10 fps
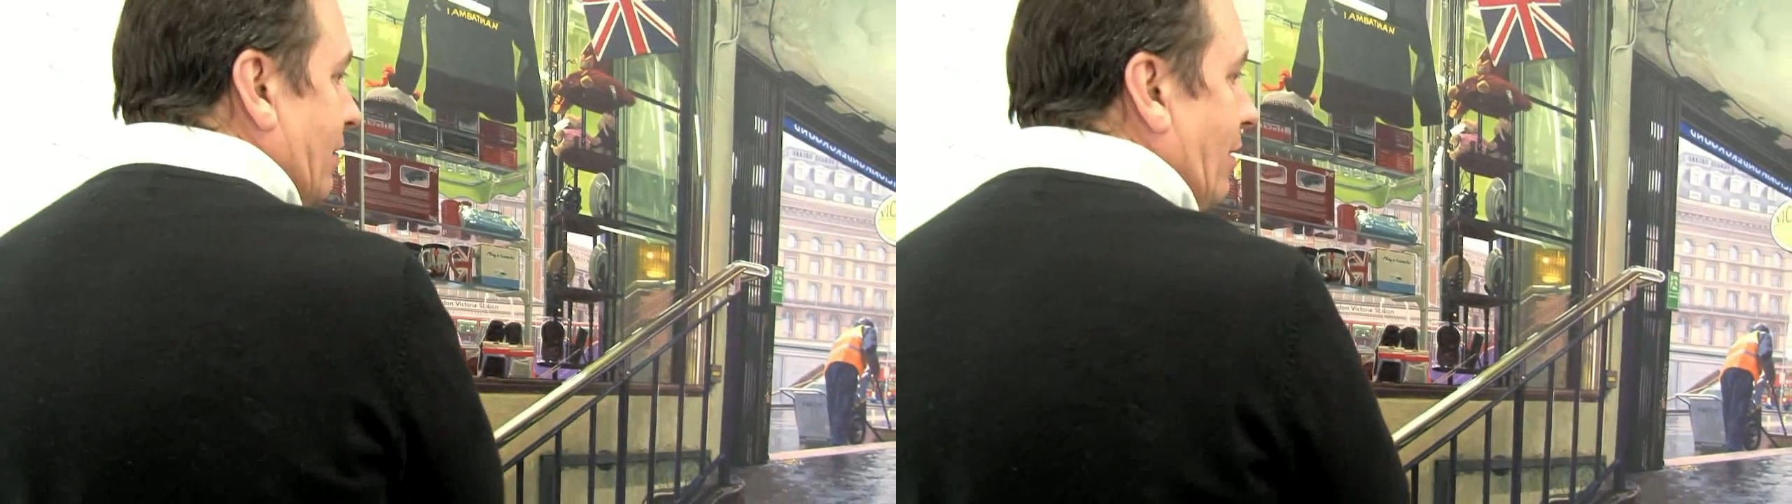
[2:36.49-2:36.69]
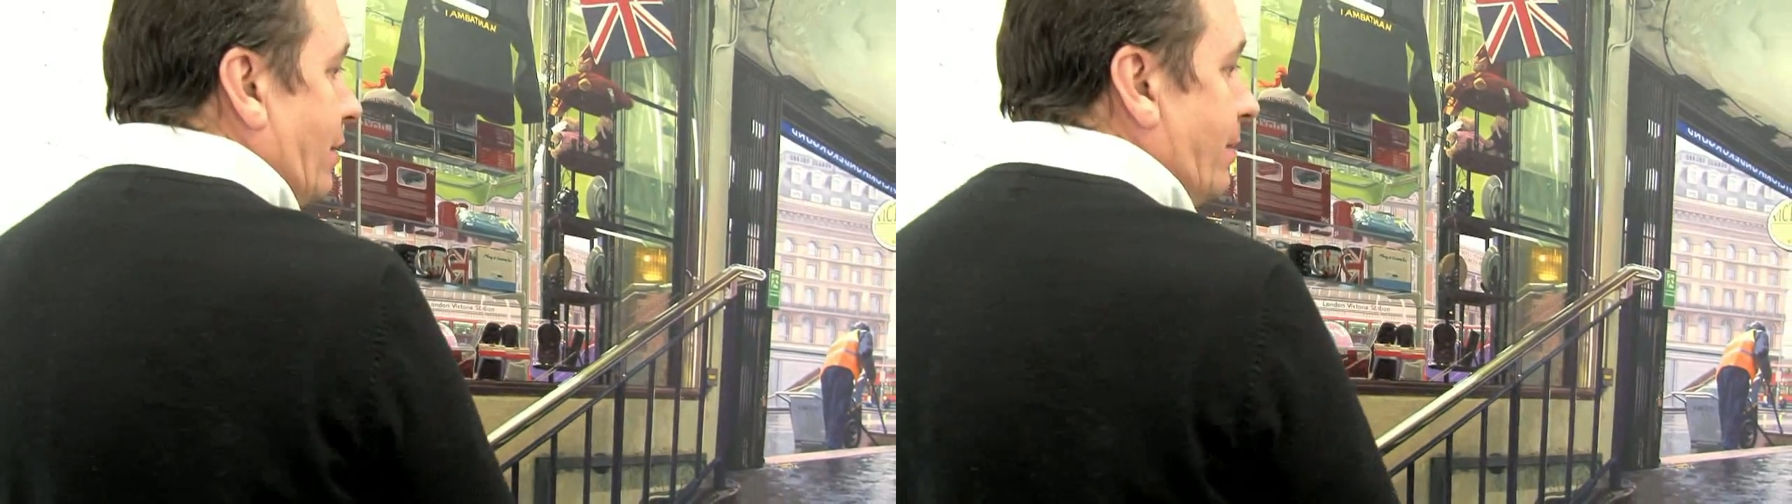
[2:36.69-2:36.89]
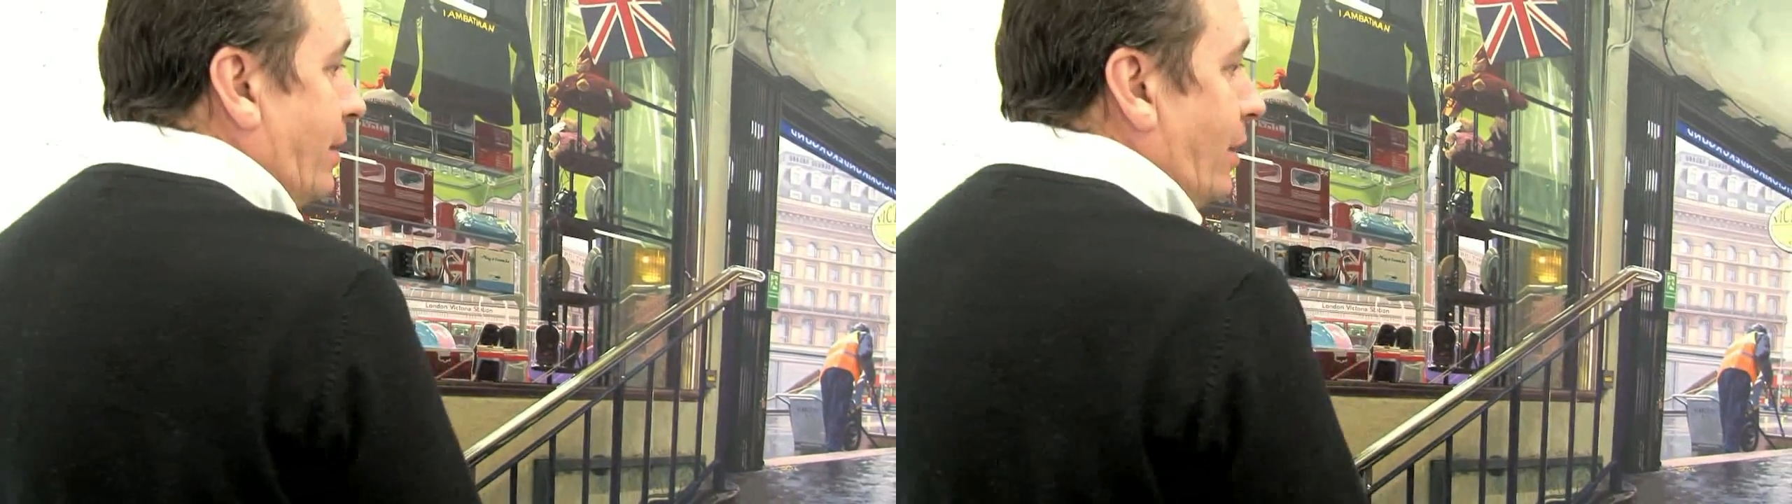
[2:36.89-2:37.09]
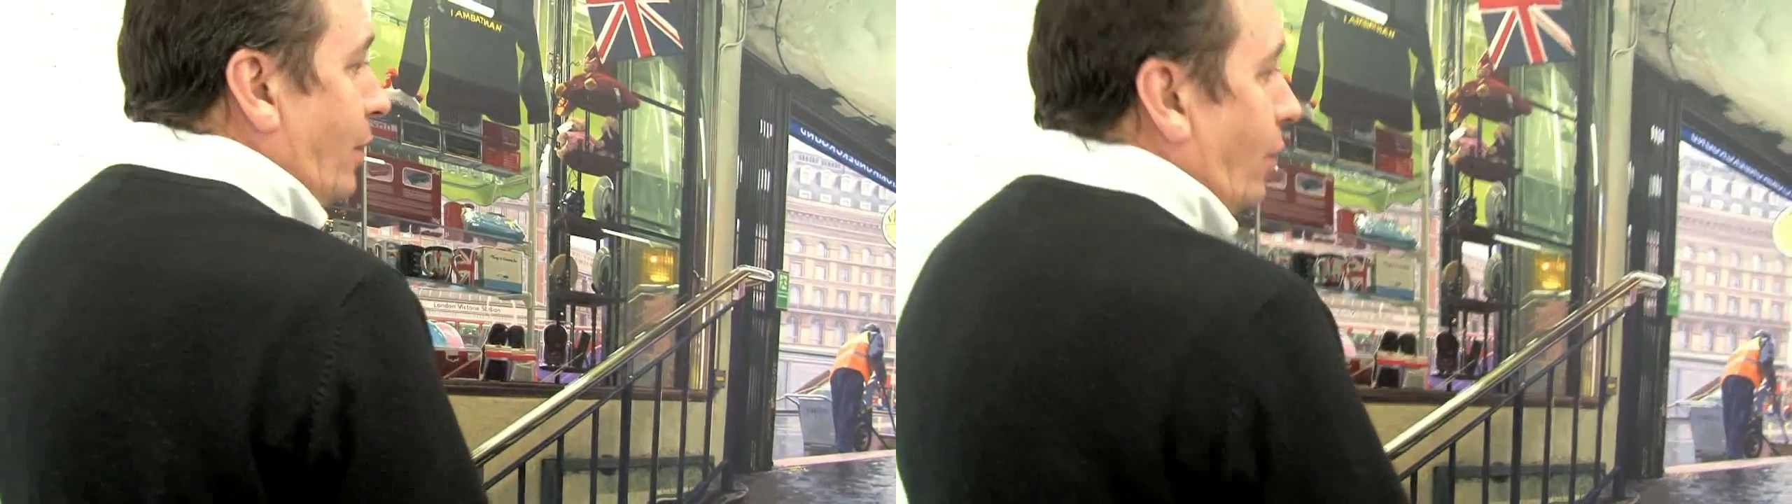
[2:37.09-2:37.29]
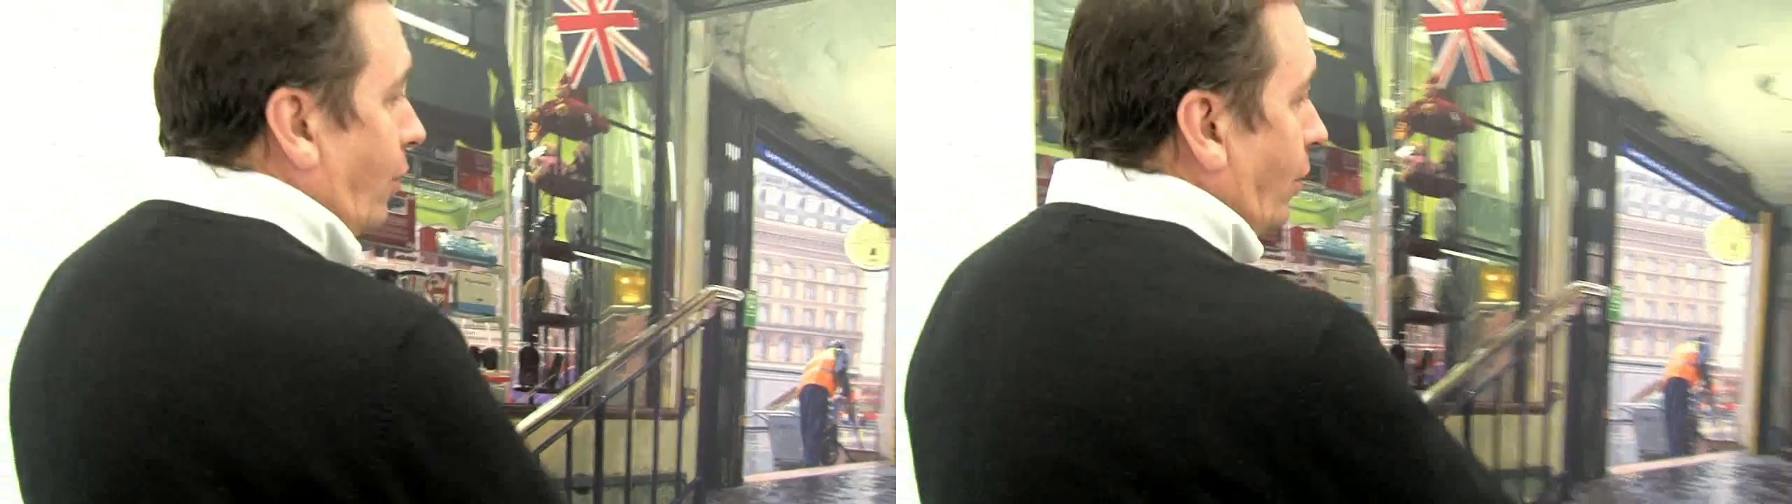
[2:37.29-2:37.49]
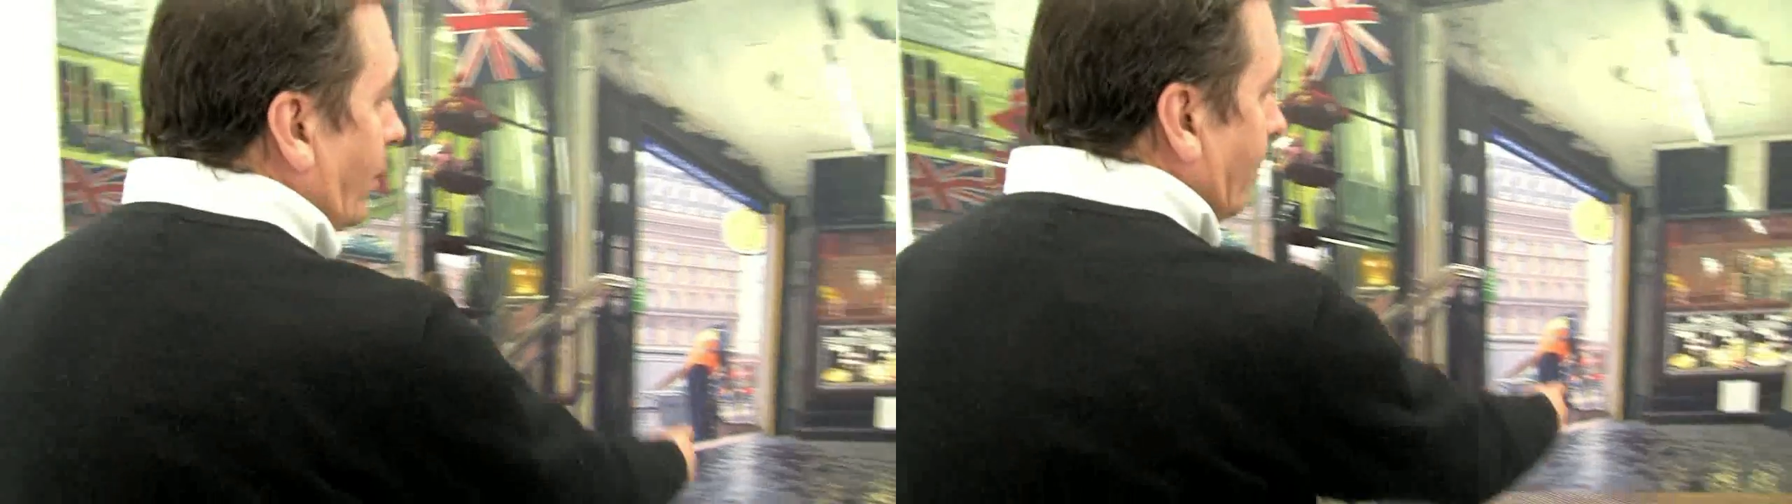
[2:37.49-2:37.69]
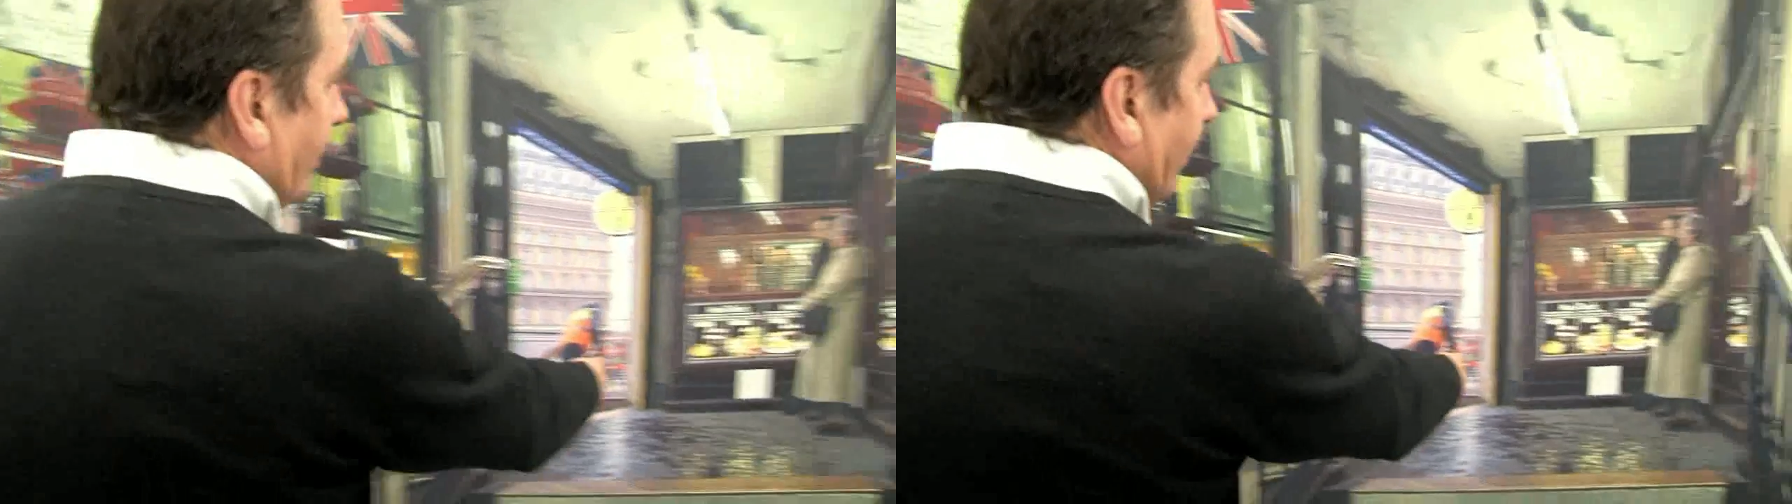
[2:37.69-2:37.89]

chrome or